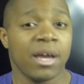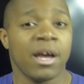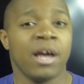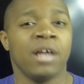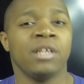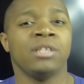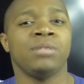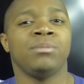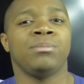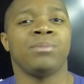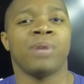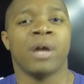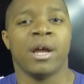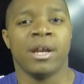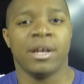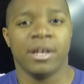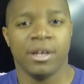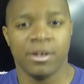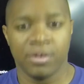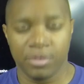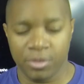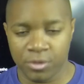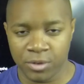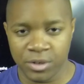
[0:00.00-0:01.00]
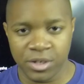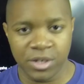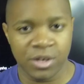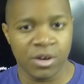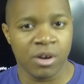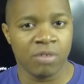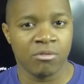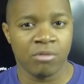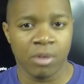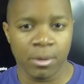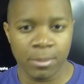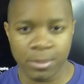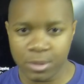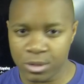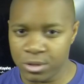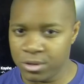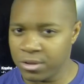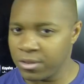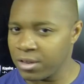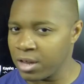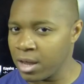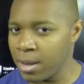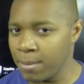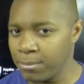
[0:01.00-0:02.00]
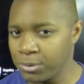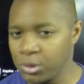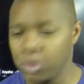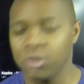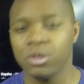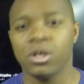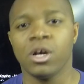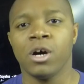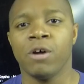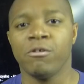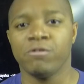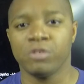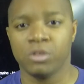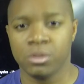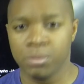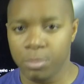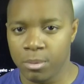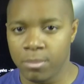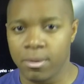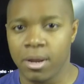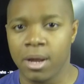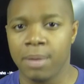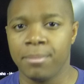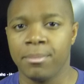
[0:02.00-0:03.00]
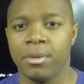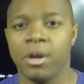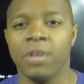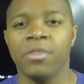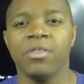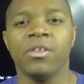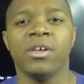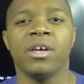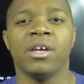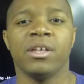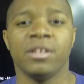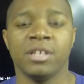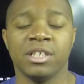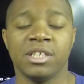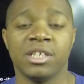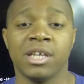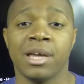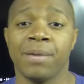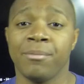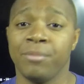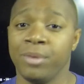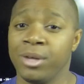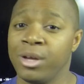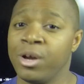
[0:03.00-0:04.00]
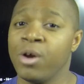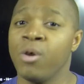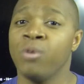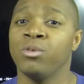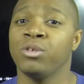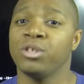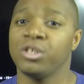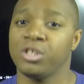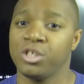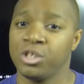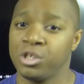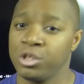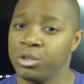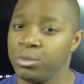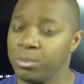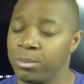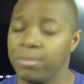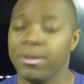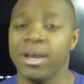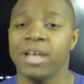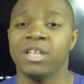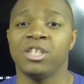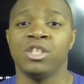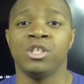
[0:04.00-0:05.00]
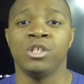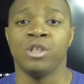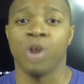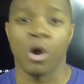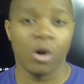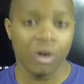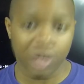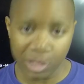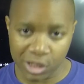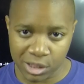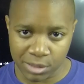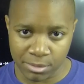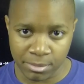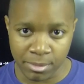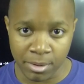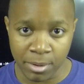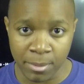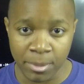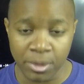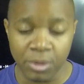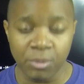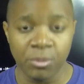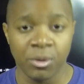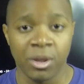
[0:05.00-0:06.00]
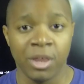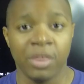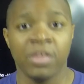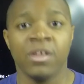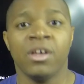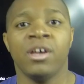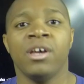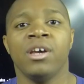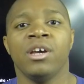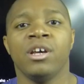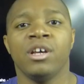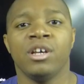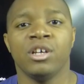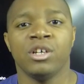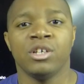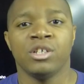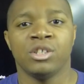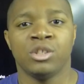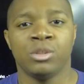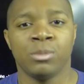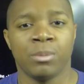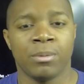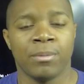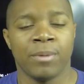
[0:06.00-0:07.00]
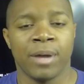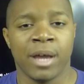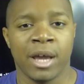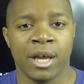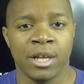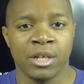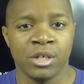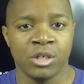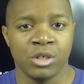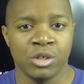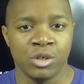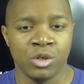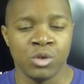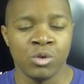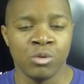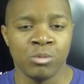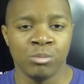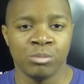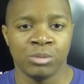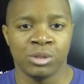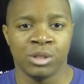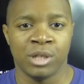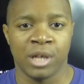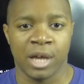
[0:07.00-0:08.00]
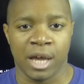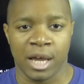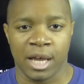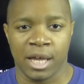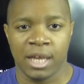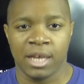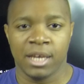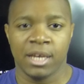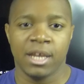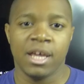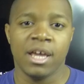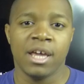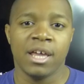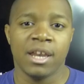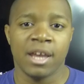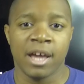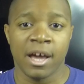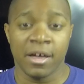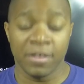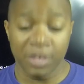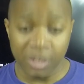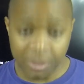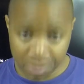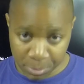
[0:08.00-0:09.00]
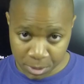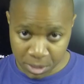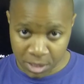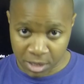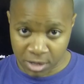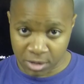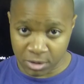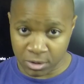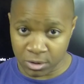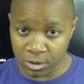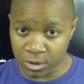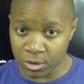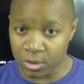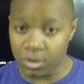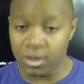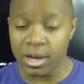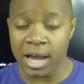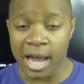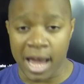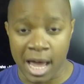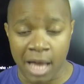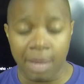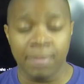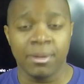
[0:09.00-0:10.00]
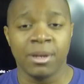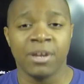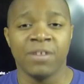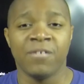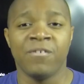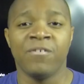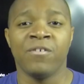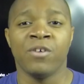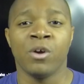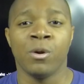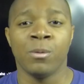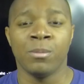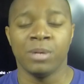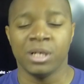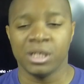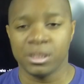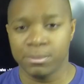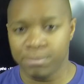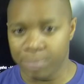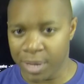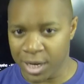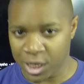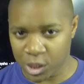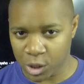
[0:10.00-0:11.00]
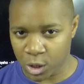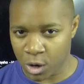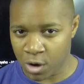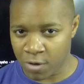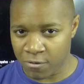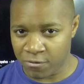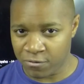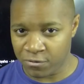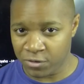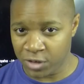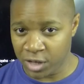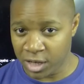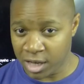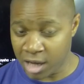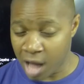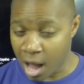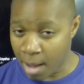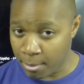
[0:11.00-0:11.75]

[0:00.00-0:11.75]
guys, Brian here at 3TR, and welcome to another episode of Superman Month. And this time we go into Superman's darkest moment with Superman Doomsday. Now, this particular animated film is based off the